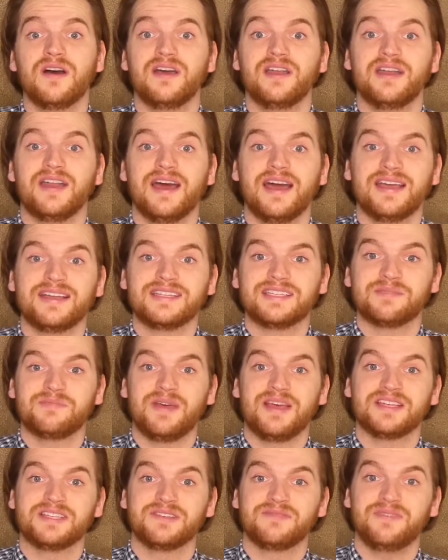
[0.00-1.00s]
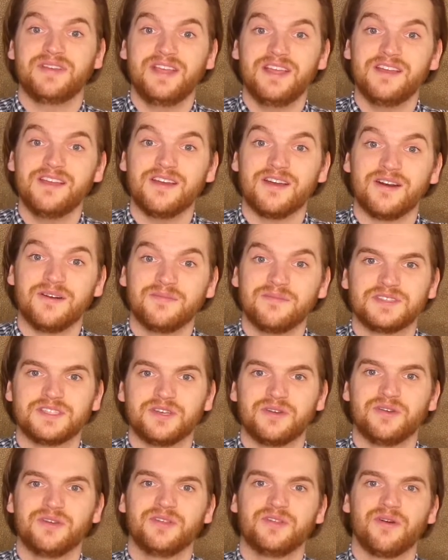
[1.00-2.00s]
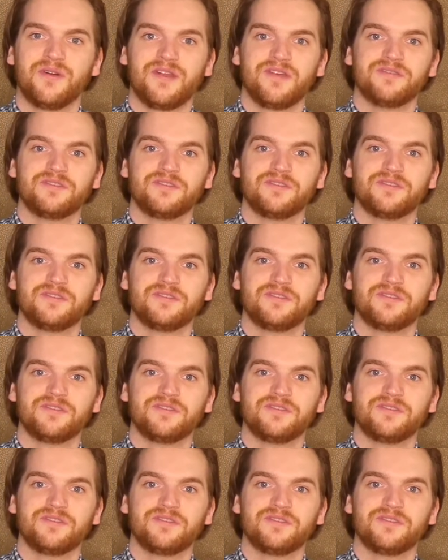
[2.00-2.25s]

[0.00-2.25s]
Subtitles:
a nice passive income. So you don't have